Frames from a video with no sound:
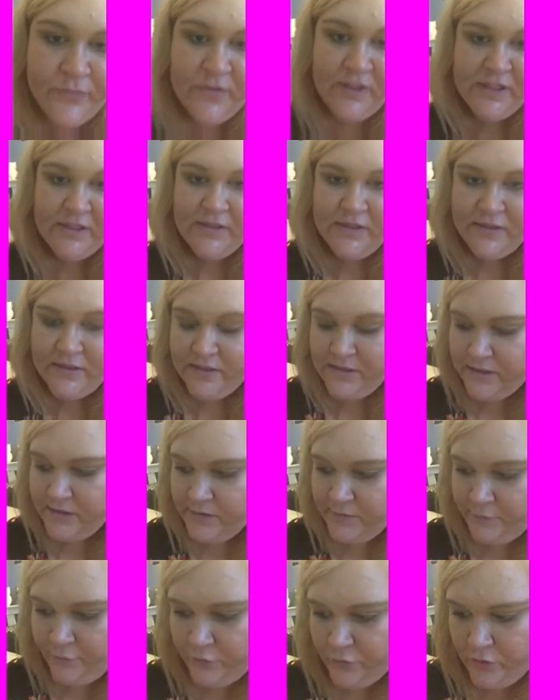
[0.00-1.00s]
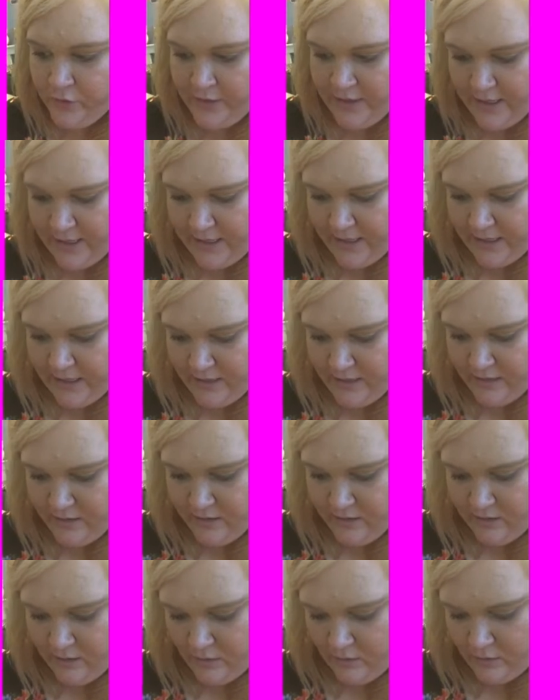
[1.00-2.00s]
This is for
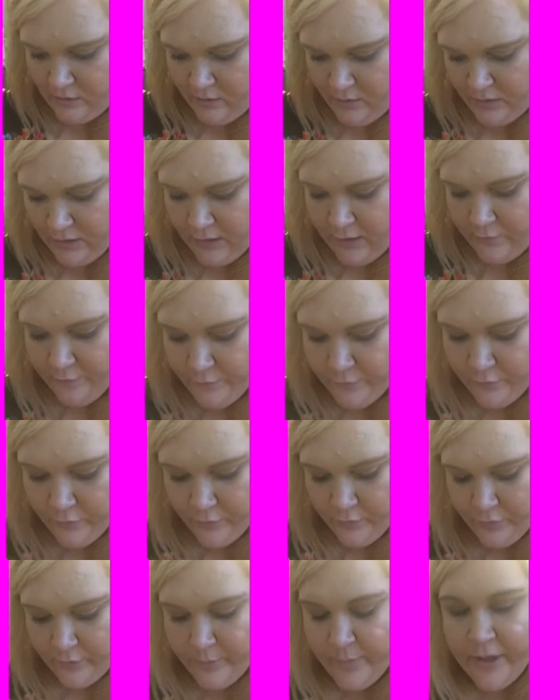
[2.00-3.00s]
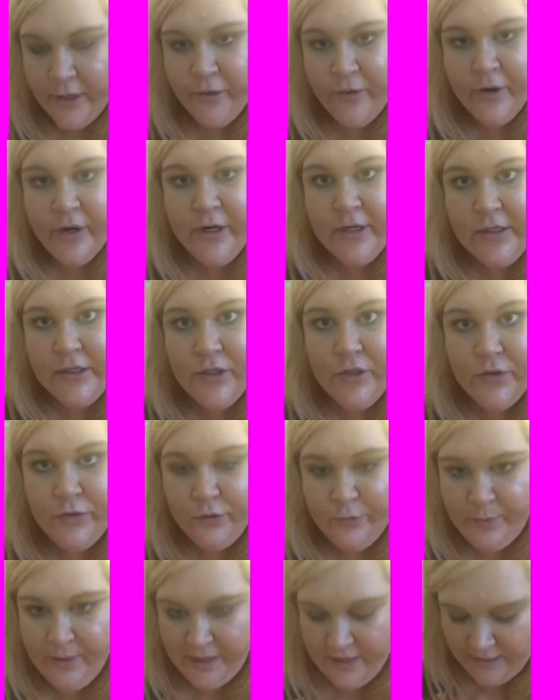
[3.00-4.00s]
Leanne. If you're on my Chronically
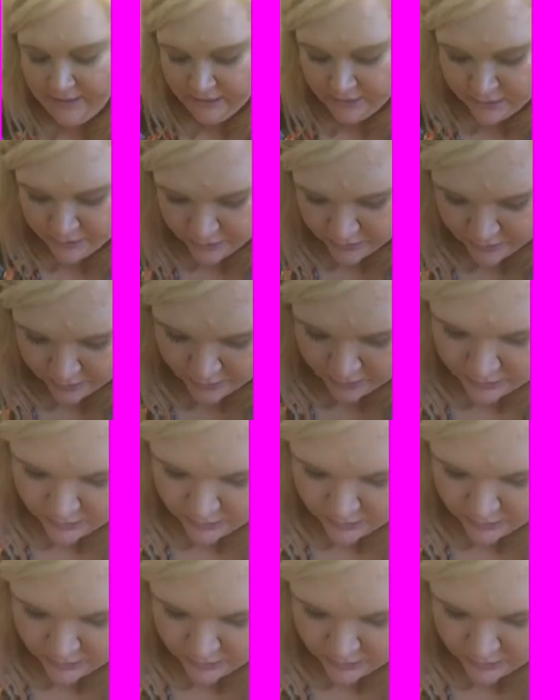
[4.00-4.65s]
Jeweled page,